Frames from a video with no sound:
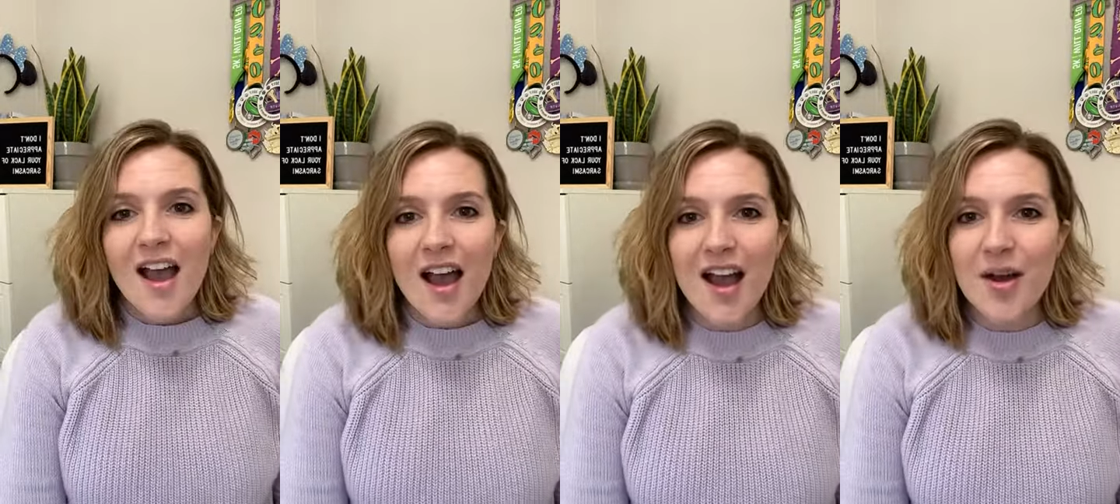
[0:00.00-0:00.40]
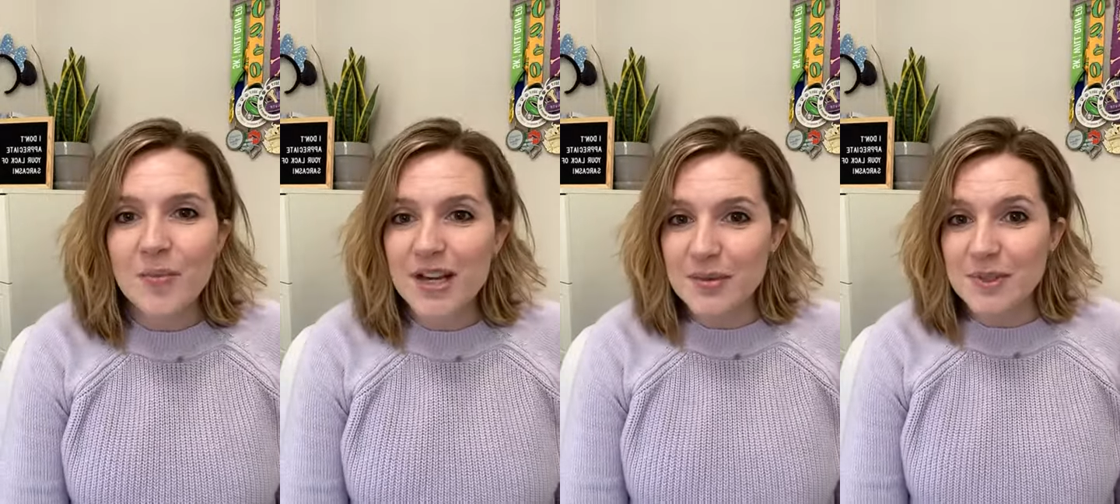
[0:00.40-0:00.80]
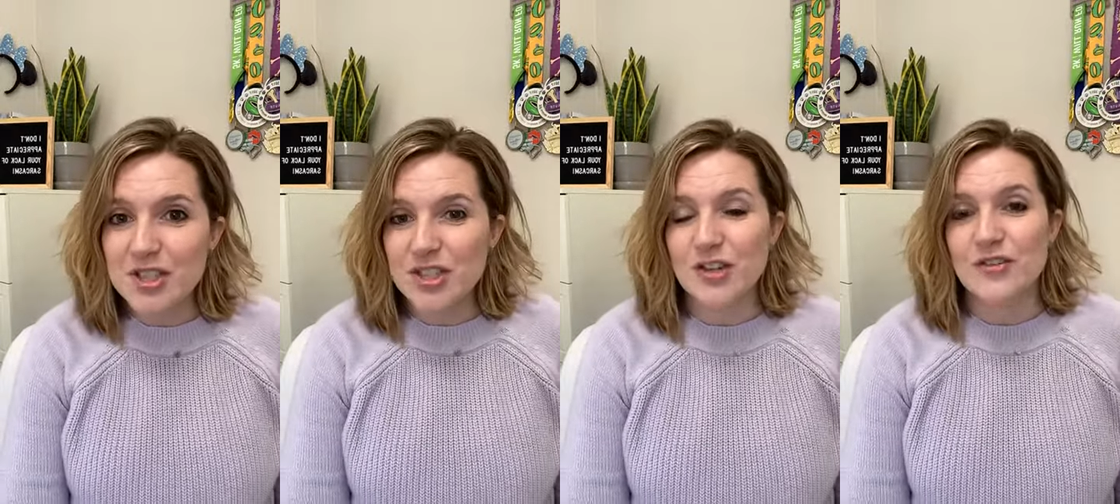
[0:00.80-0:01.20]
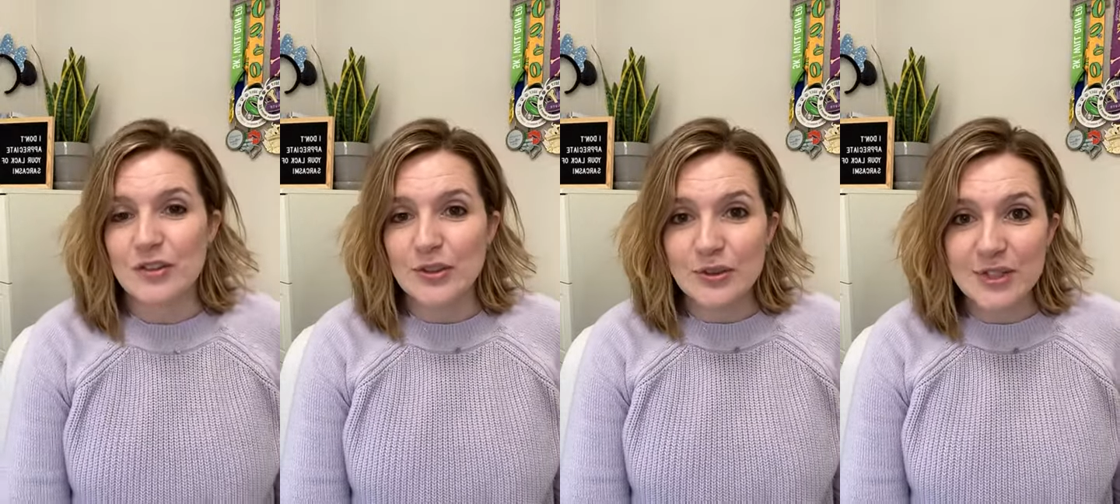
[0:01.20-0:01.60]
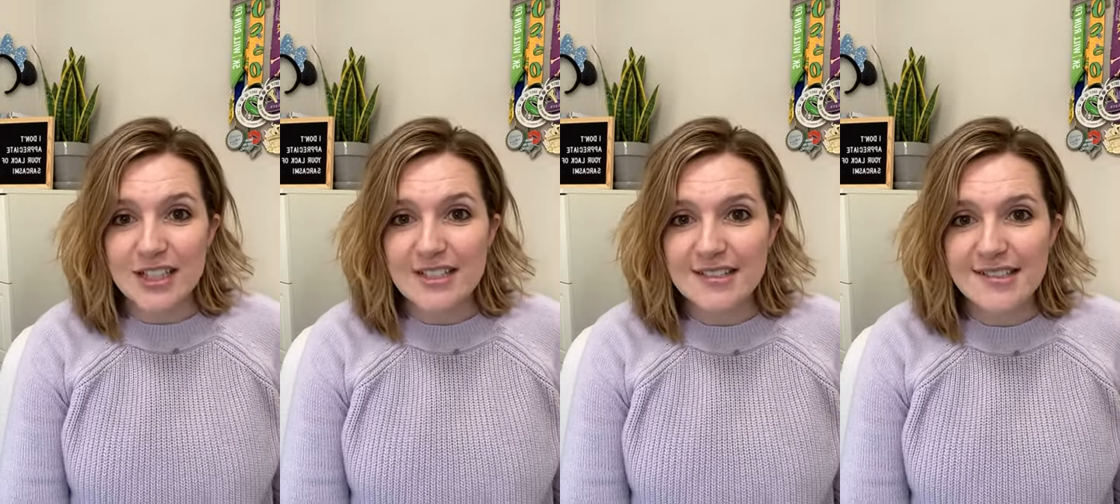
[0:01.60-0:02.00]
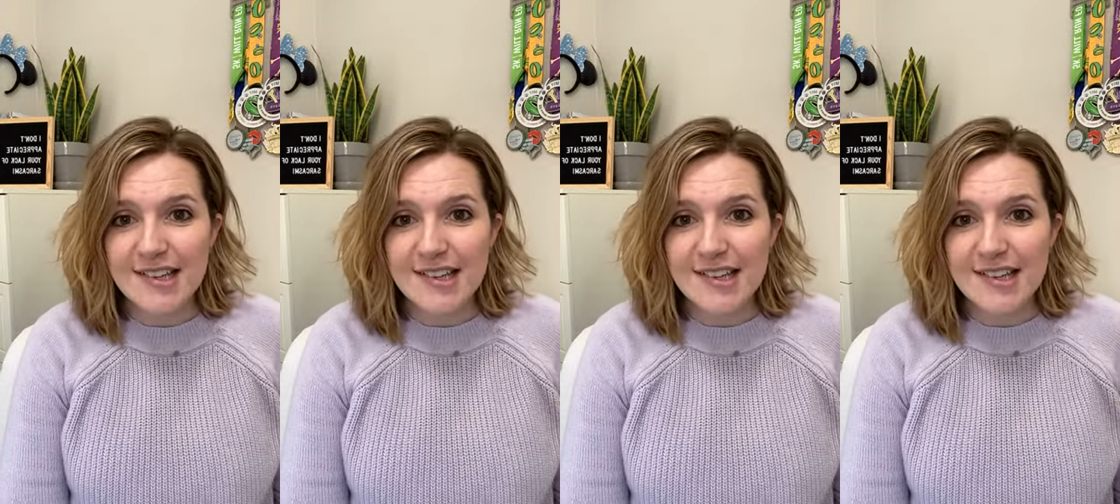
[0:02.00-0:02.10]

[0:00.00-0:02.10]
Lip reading: My name is Jennifer Lawrence.